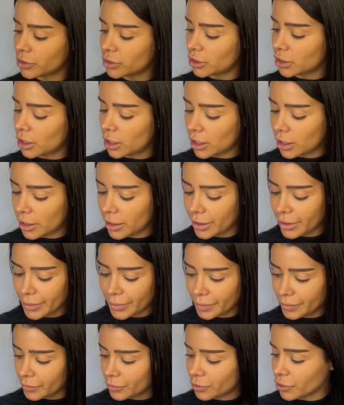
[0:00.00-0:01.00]

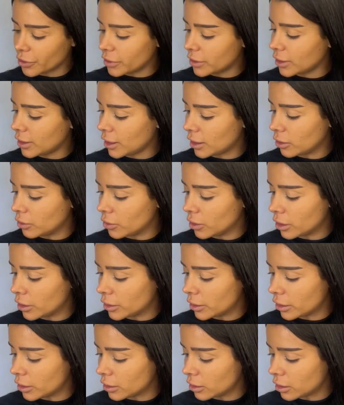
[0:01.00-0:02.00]
for the yellow
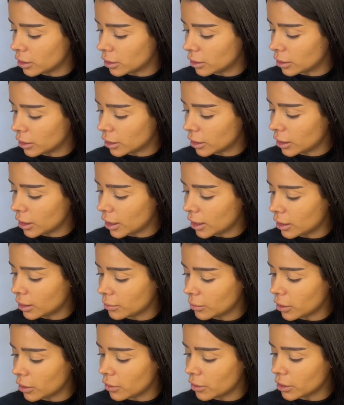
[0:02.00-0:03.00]
color, and I'm
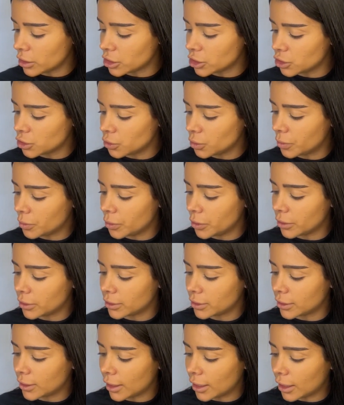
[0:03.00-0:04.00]
going to put
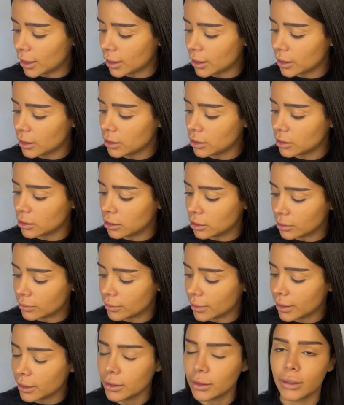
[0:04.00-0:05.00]
that on
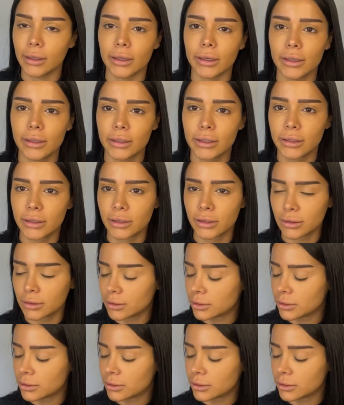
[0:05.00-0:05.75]
my lids.